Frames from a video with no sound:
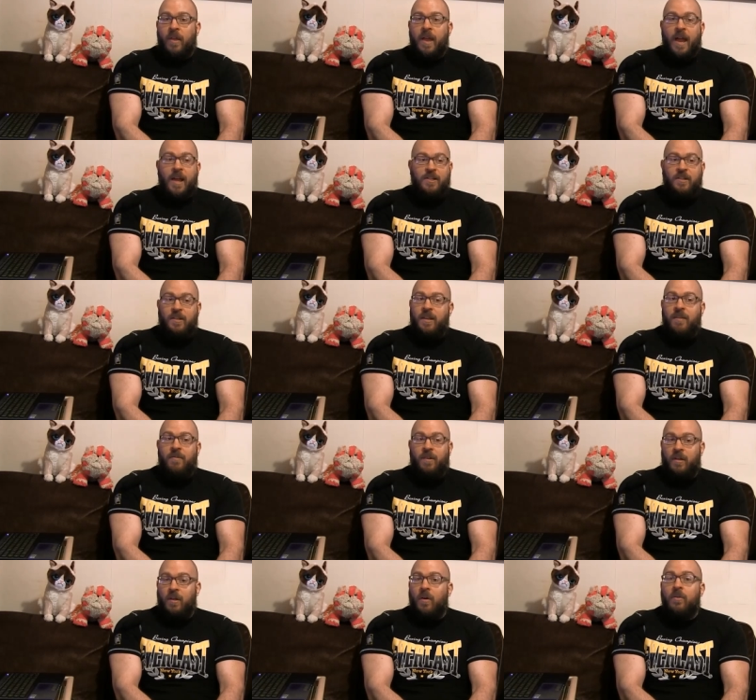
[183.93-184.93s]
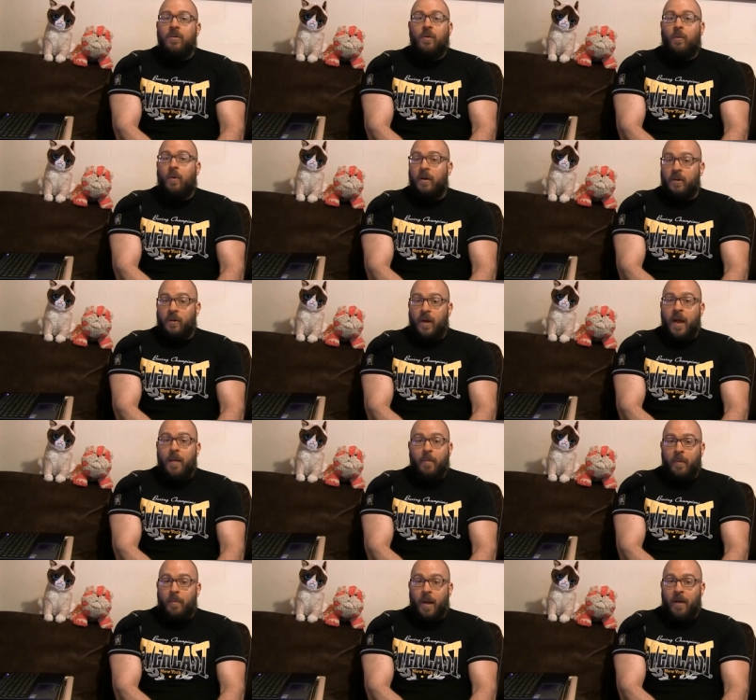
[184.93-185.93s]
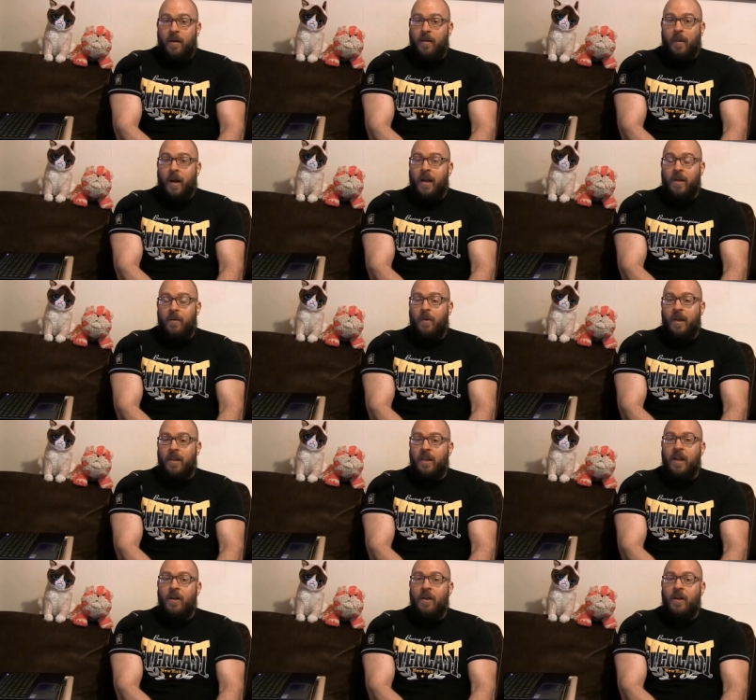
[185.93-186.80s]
they actually even go to one gram per pound of body weight.